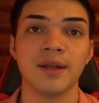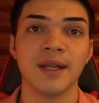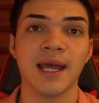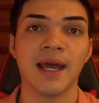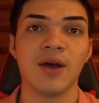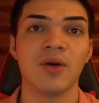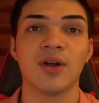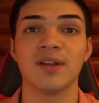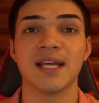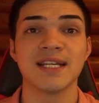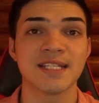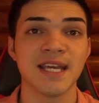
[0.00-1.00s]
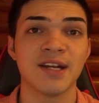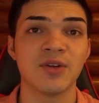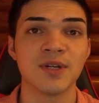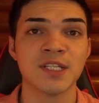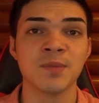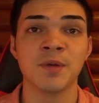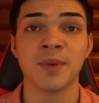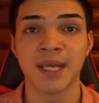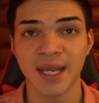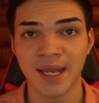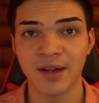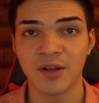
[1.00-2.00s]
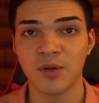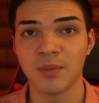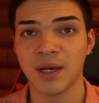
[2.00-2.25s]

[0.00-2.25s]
Now, our last category is going to be mechanical